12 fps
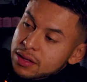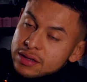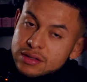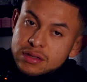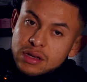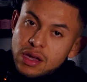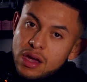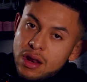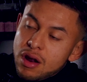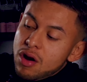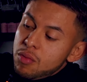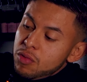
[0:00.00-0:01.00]
the
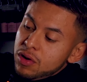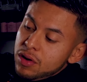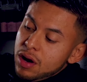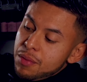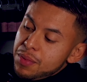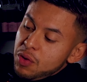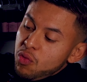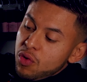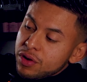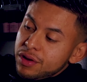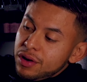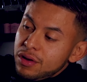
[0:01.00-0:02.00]
Saiyan armor I've been
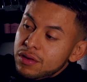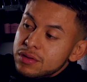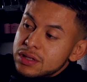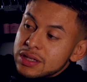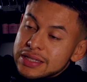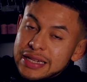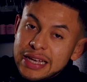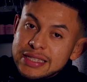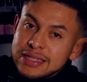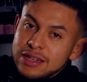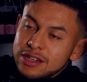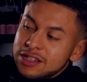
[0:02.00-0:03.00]
working on since
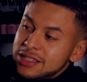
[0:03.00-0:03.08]
last year,